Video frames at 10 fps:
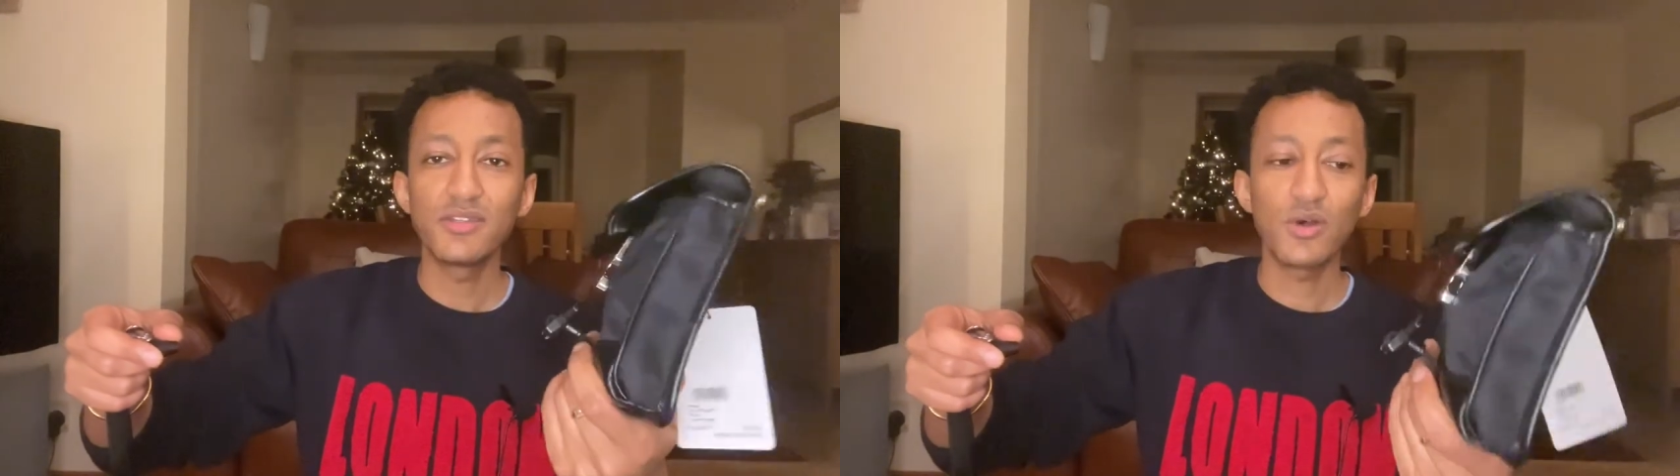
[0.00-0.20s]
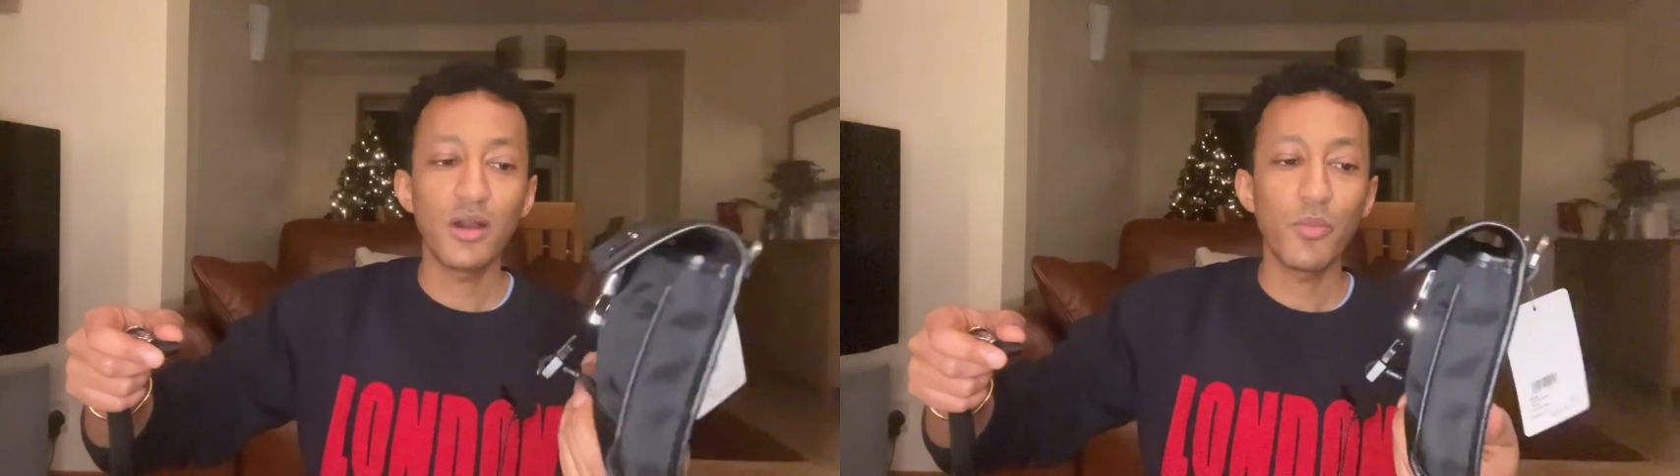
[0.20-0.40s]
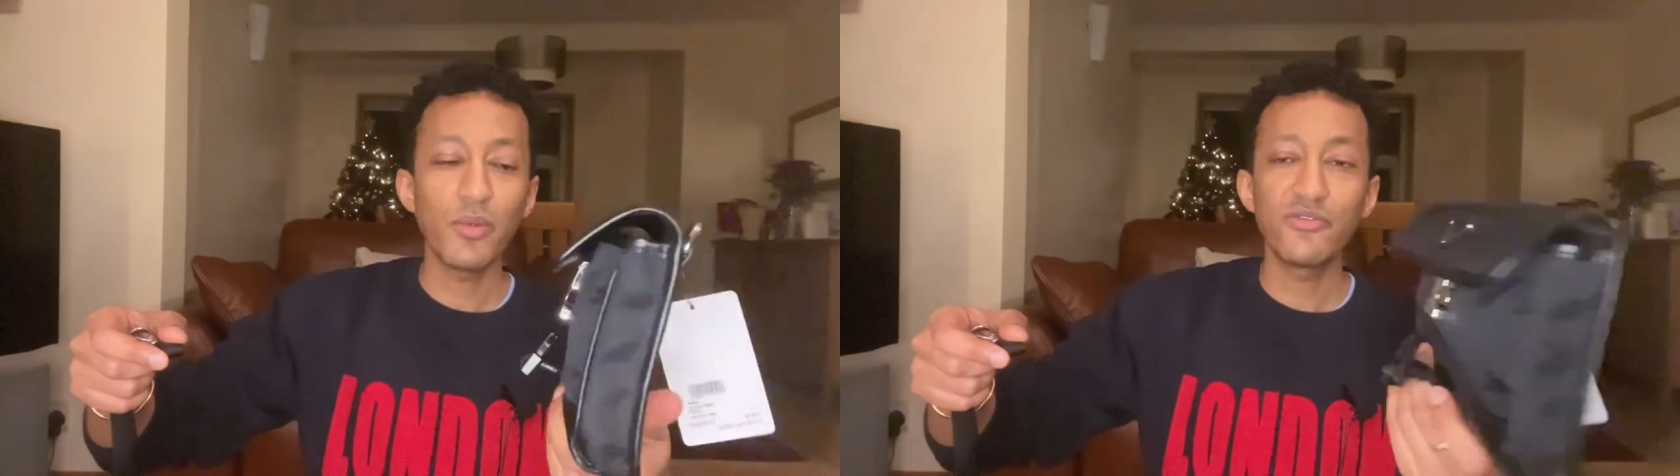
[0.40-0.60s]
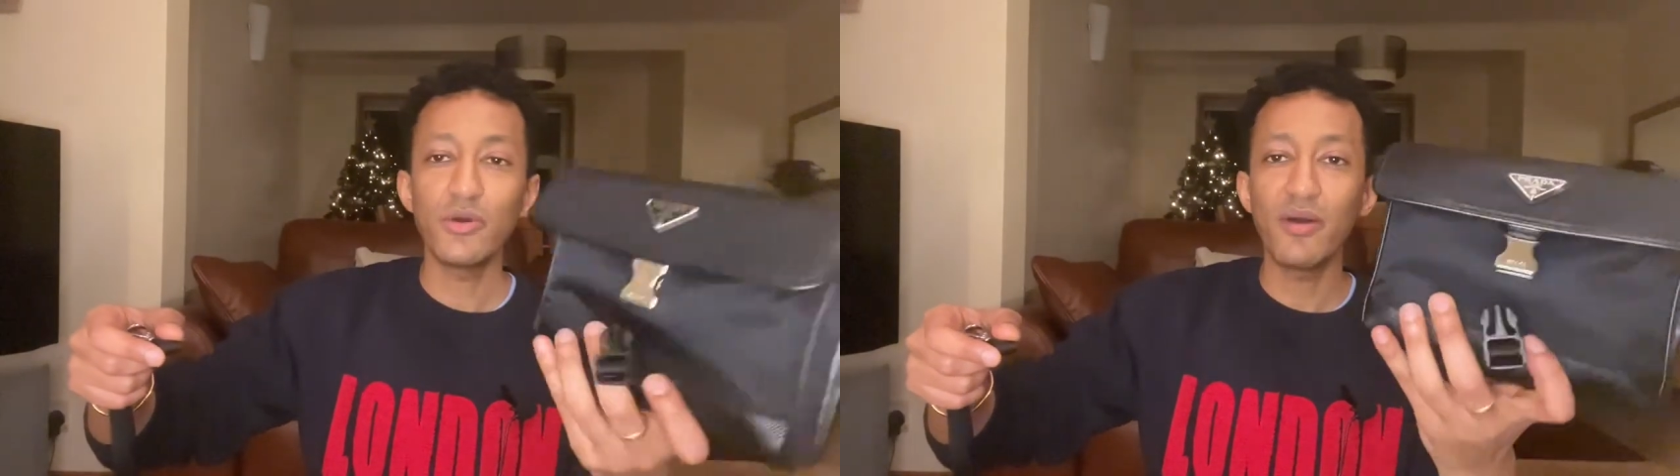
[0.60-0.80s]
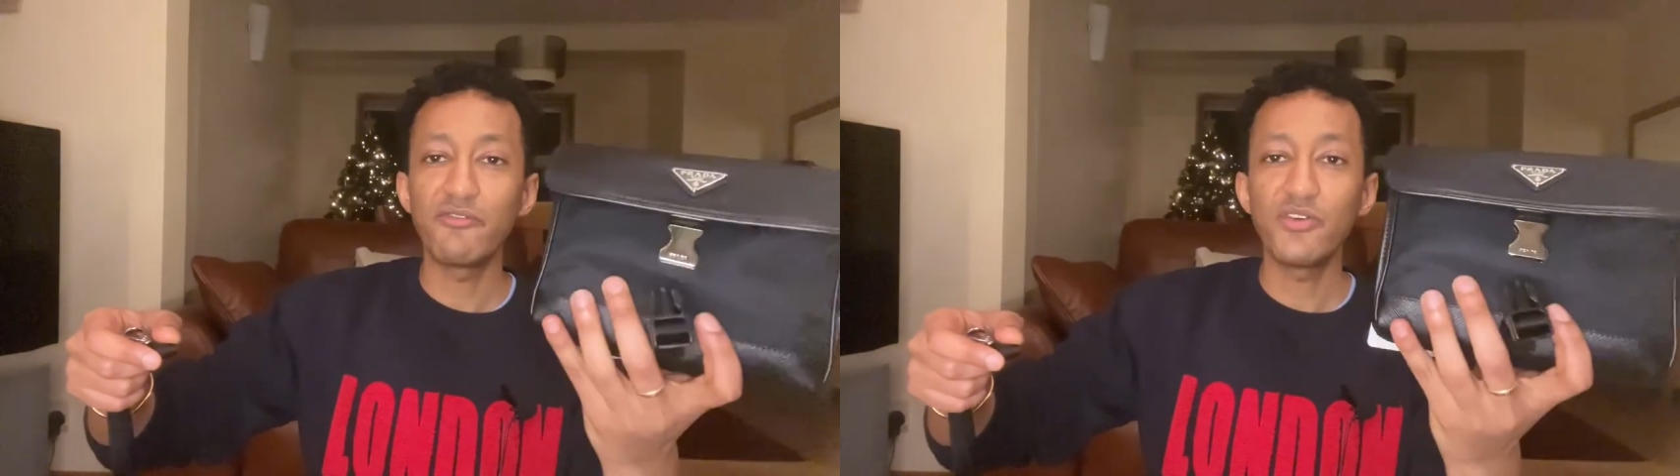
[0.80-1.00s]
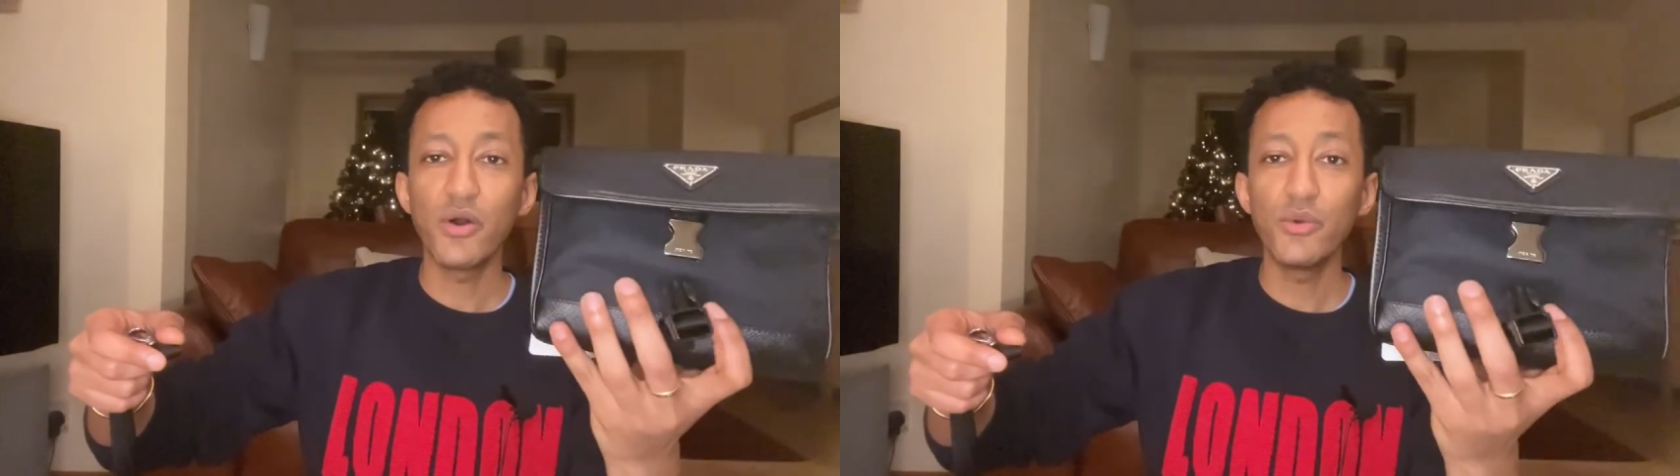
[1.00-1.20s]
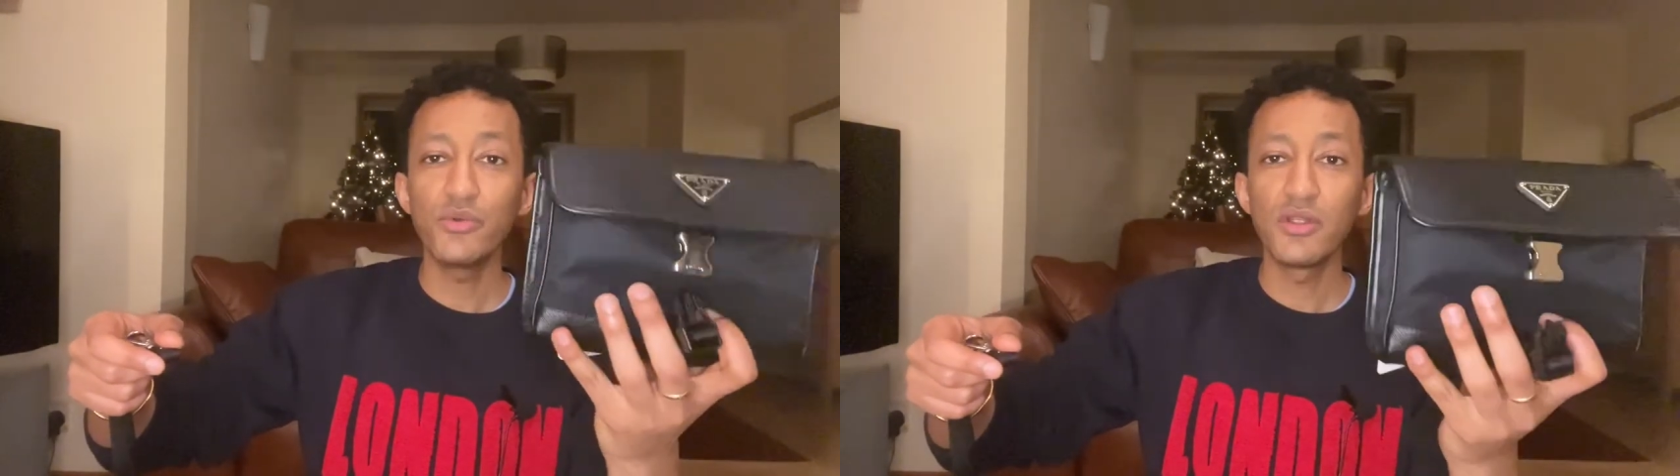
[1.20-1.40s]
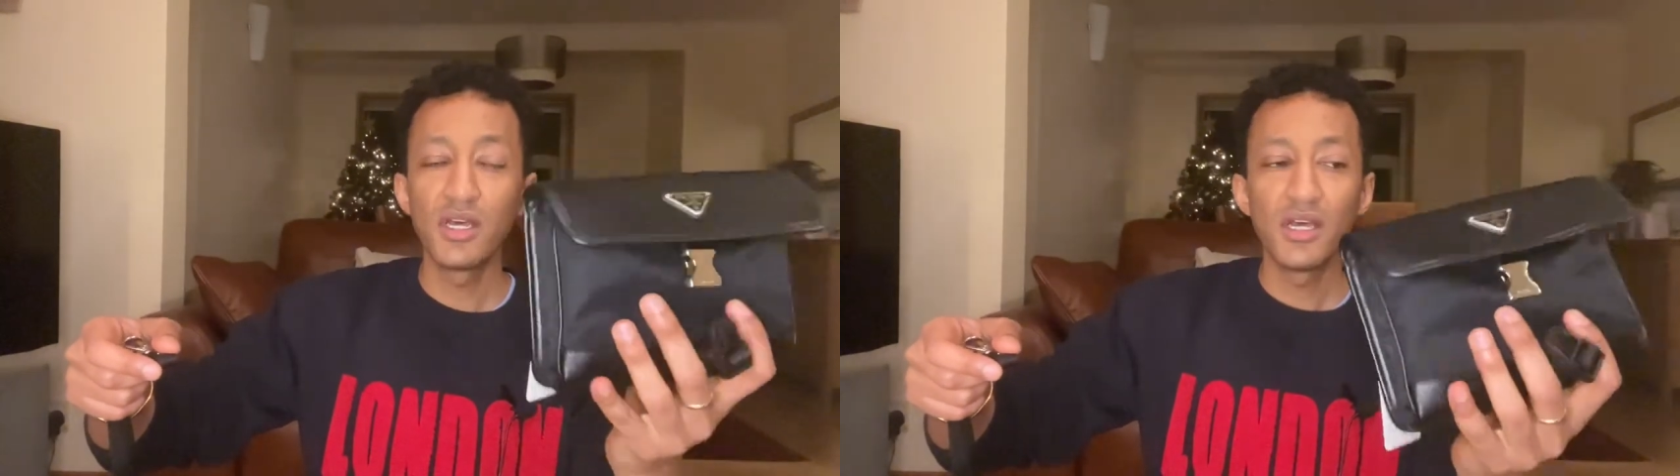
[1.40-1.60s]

So I can probably fit my phone